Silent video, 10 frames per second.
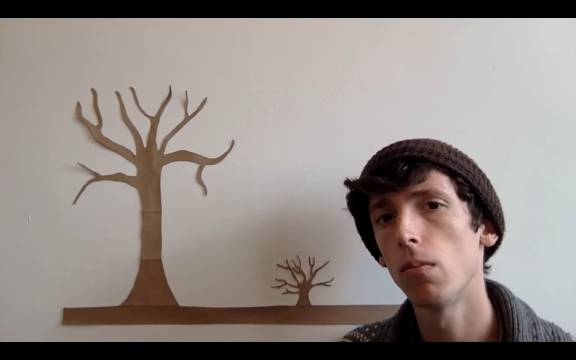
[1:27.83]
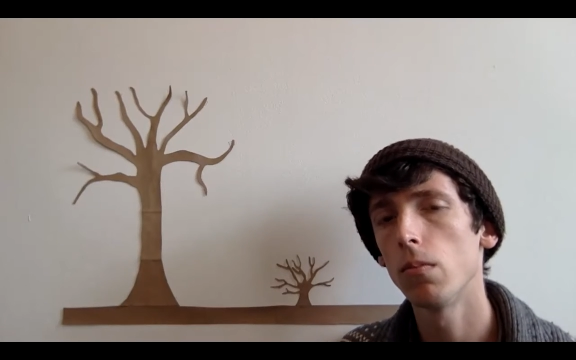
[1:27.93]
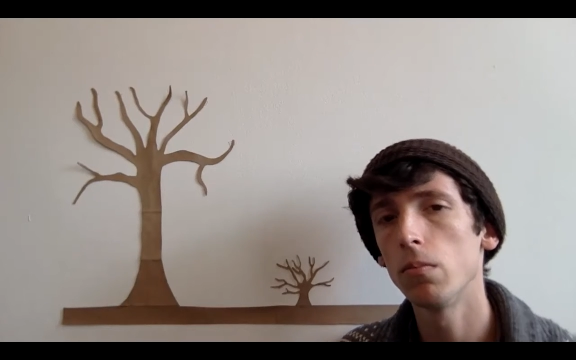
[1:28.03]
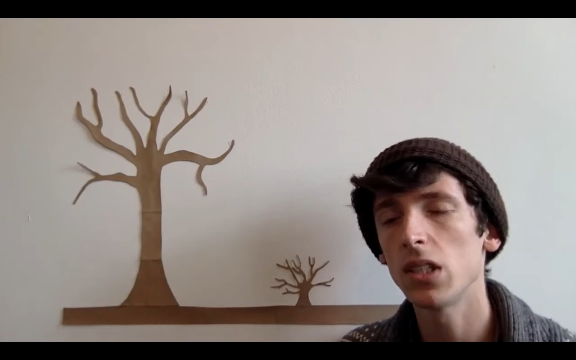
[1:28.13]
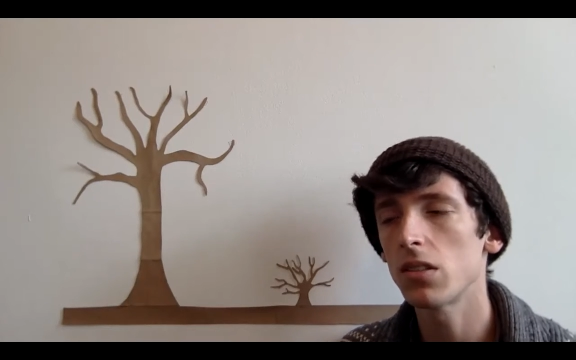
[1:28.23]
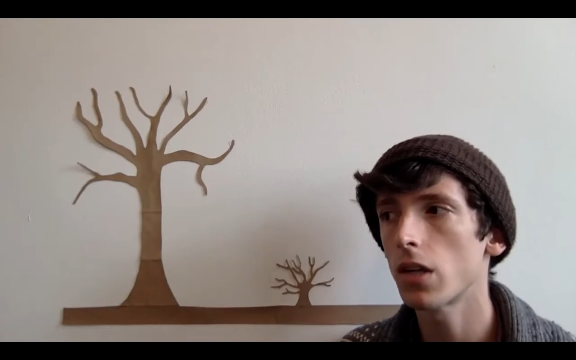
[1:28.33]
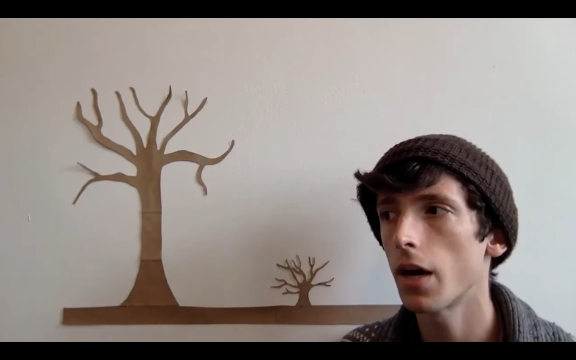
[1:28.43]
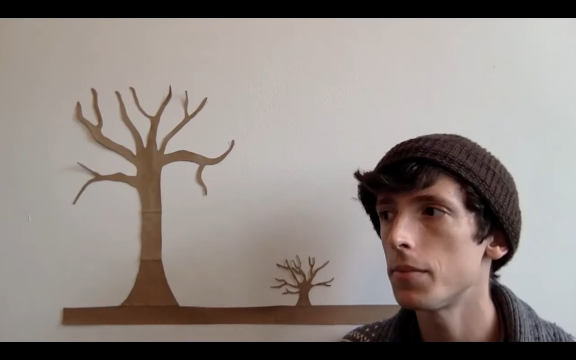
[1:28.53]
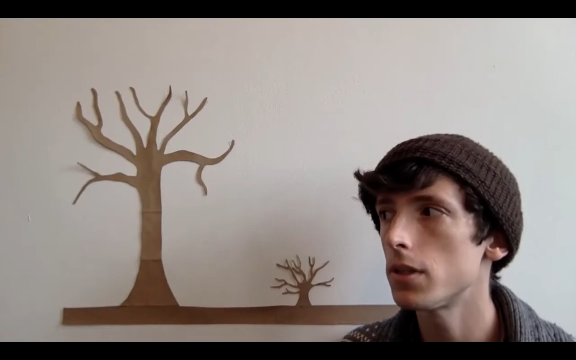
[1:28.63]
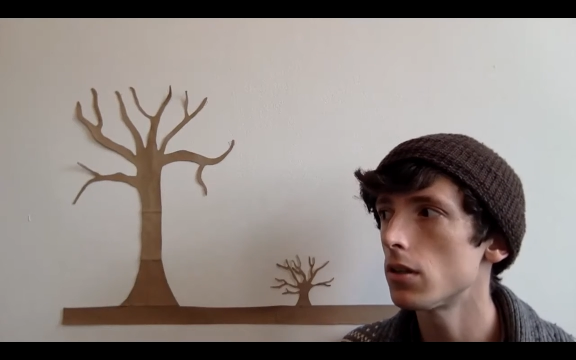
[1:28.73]
It's
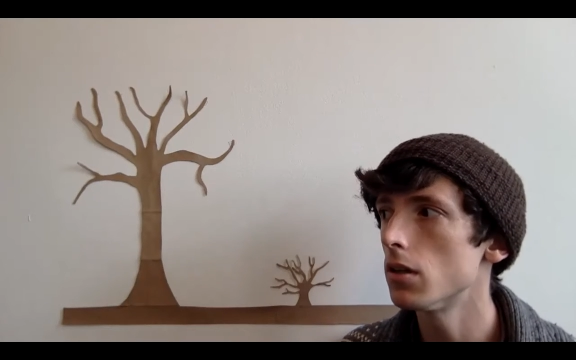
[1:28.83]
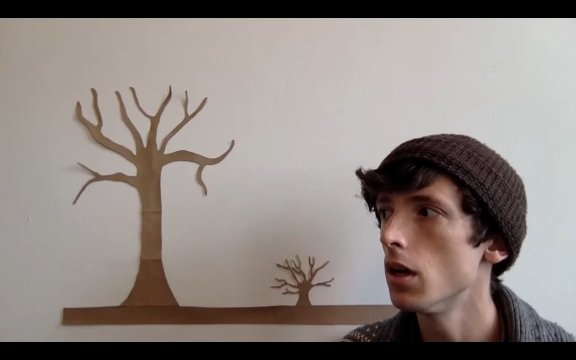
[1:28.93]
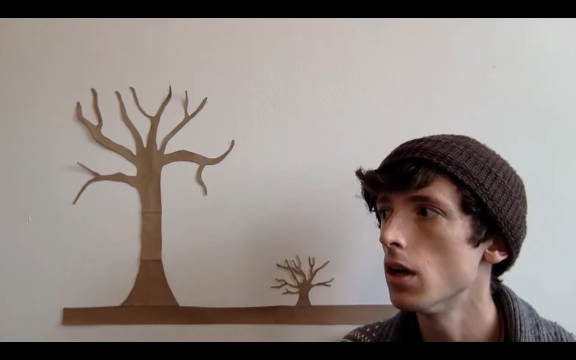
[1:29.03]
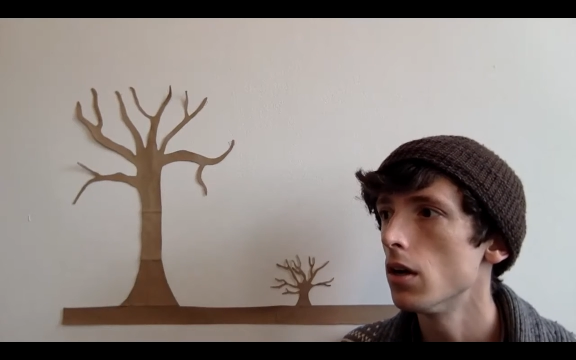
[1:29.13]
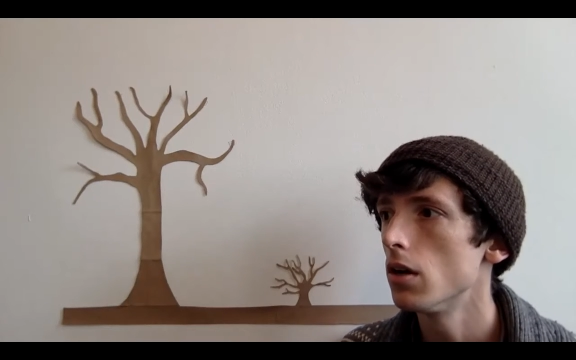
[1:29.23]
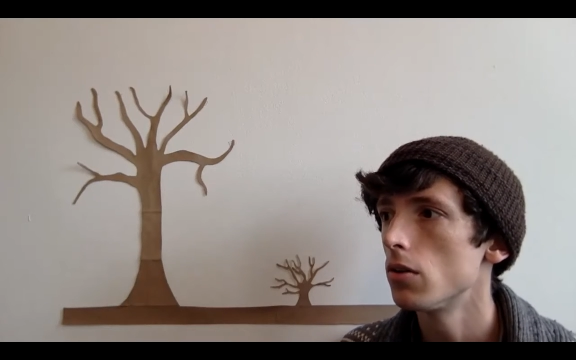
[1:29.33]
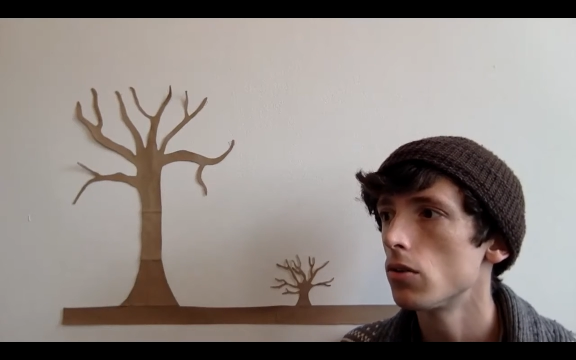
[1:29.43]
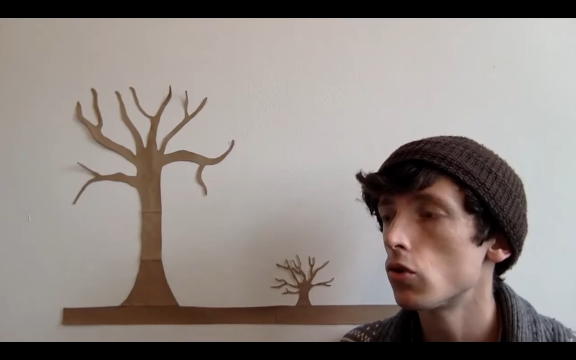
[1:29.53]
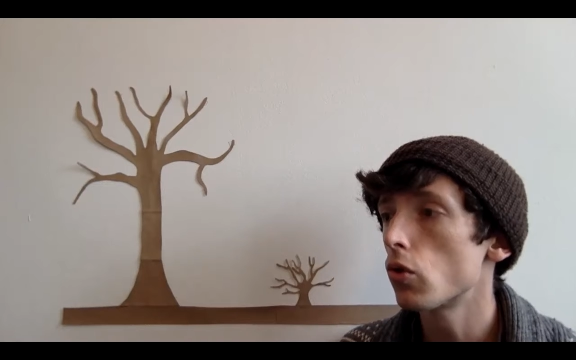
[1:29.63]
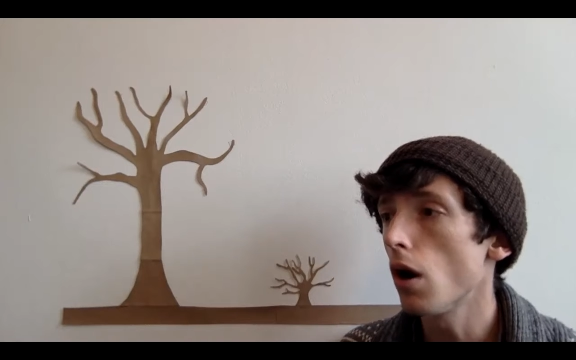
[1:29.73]
time to
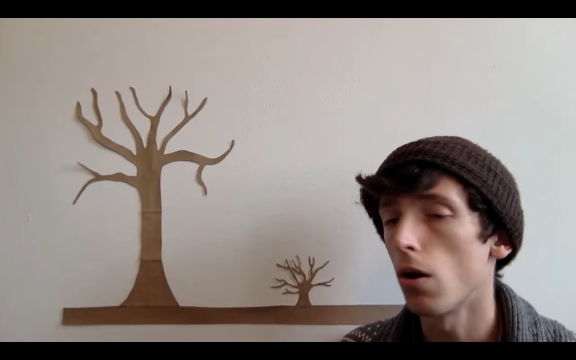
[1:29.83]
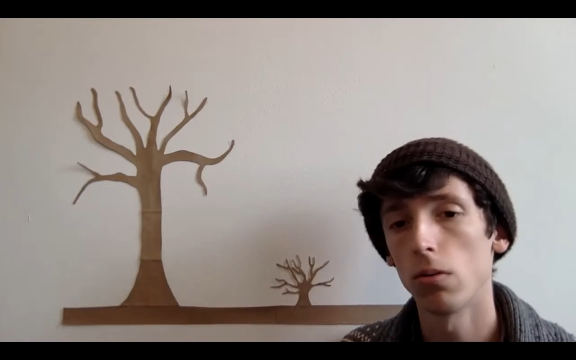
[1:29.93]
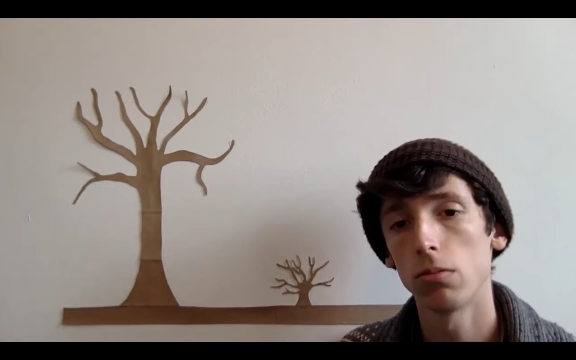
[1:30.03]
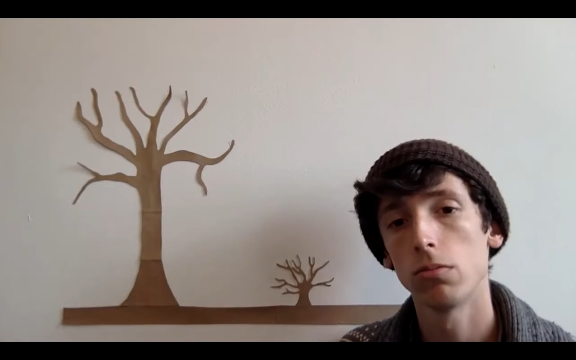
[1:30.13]
grow